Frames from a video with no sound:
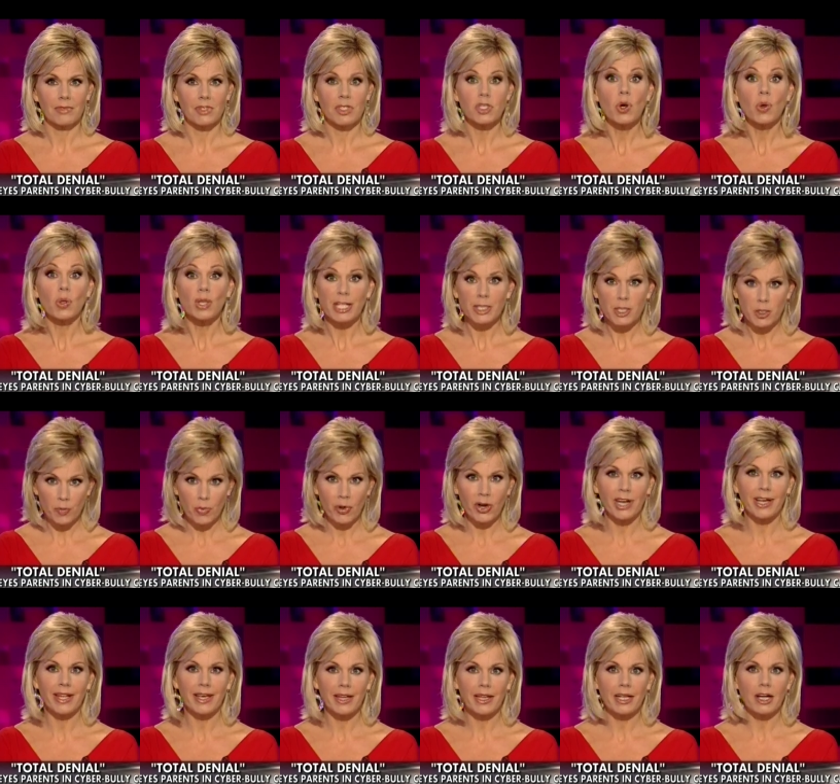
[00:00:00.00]
So let's
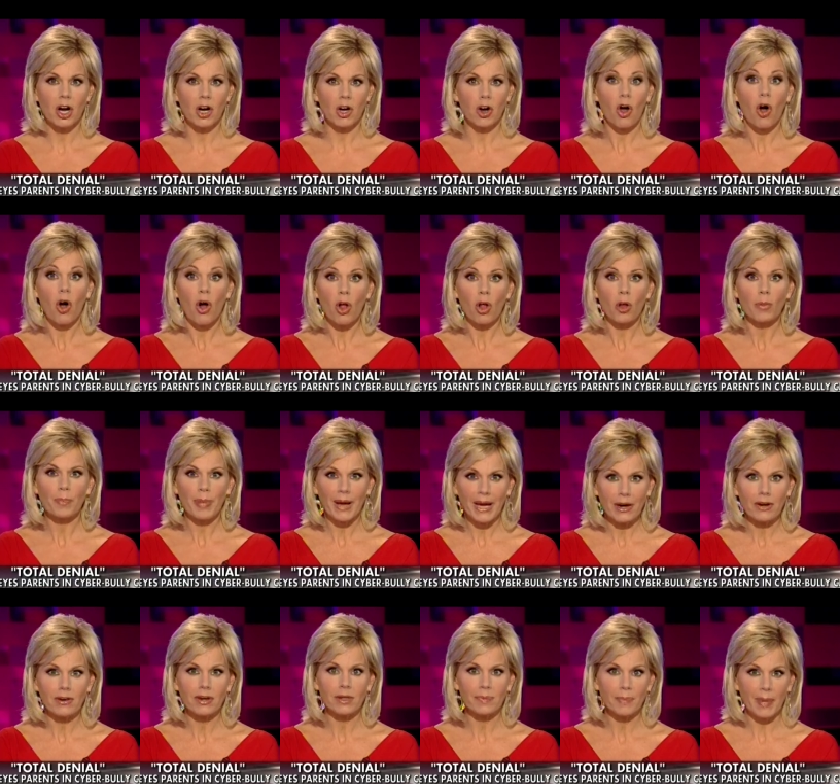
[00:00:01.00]
bring in our all
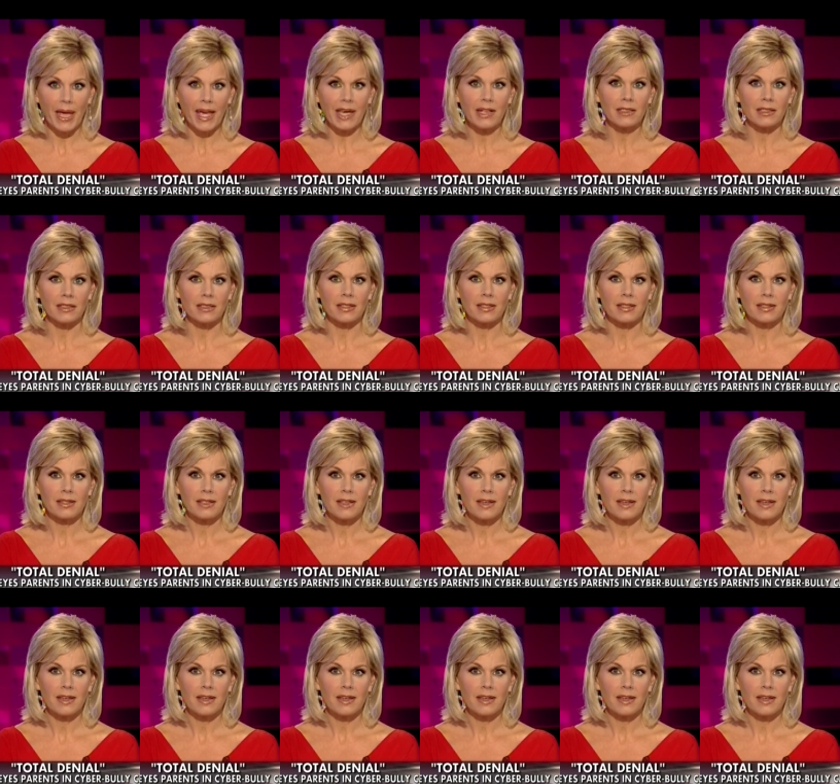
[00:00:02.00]
parent panel.